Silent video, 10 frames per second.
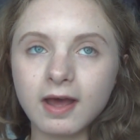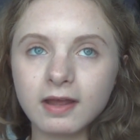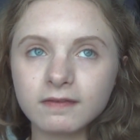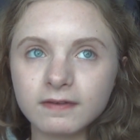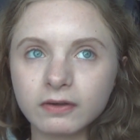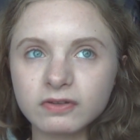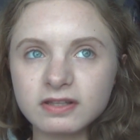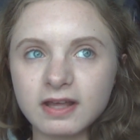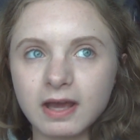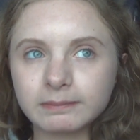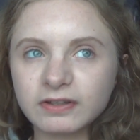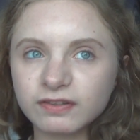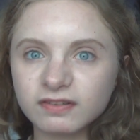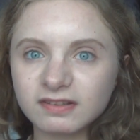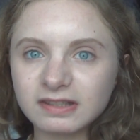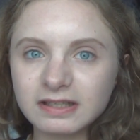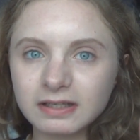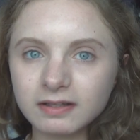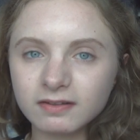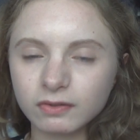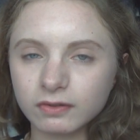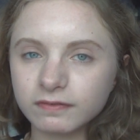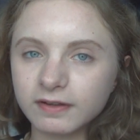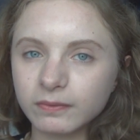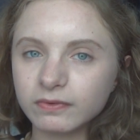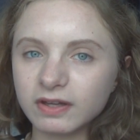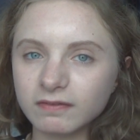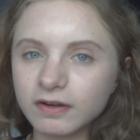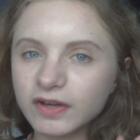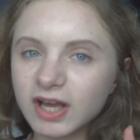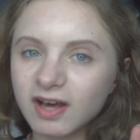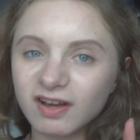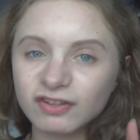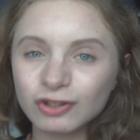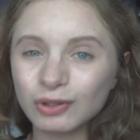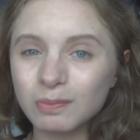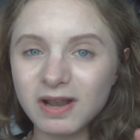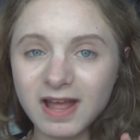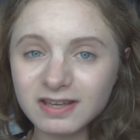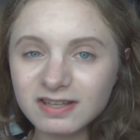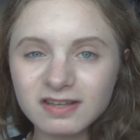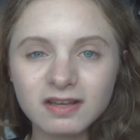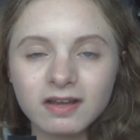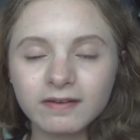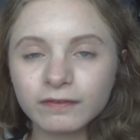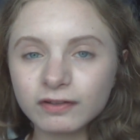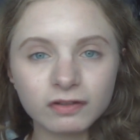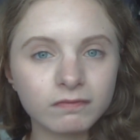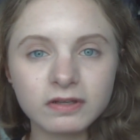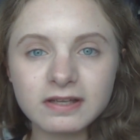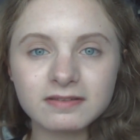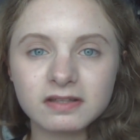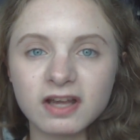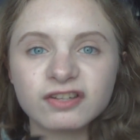I found that my concealer sort of found it very hard to blend for some reason.